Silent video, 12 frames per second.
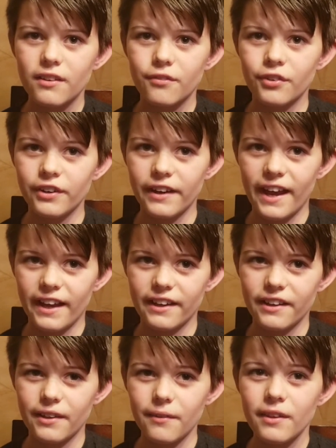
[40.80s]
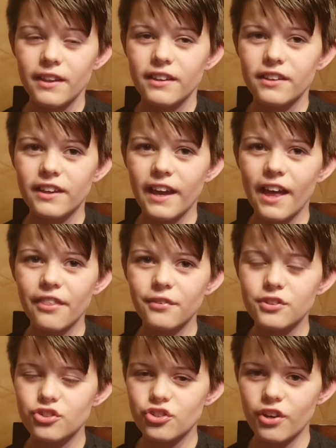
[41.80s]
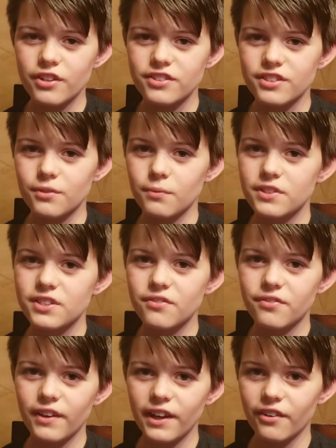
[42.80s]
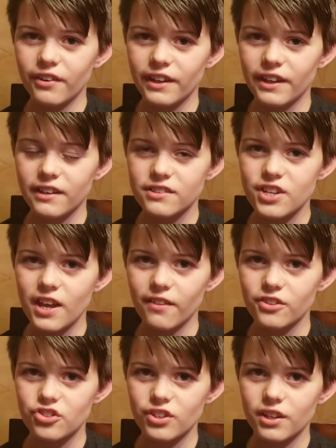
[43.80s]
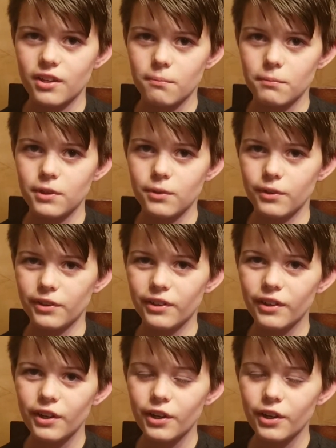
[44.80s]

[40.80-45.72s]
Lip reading: for NACA. Katherine Johnson was a very intelligent computer.